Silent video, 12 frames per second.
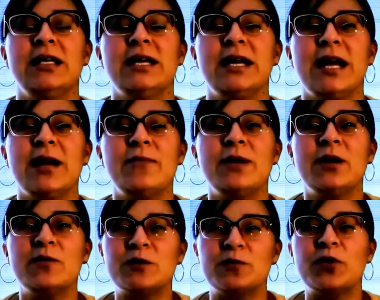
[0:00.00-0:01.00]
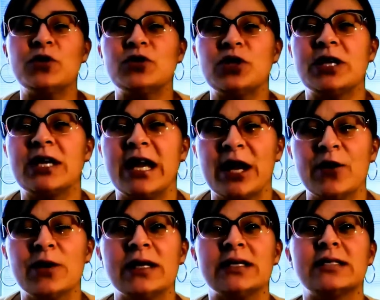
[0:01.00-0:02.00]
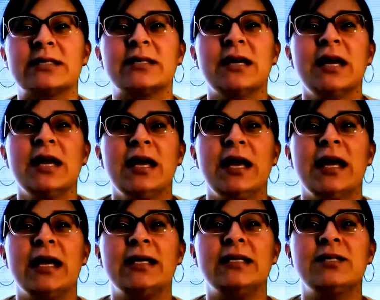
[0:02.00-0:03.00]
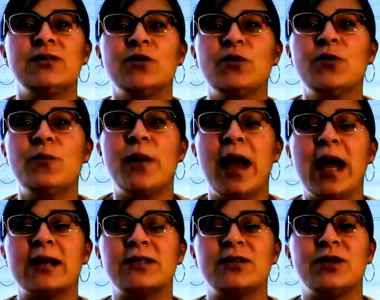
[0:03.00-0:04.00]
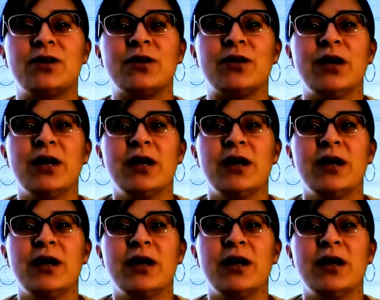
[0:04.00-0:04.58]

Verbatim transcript: They had become spiritually careless and turned back to their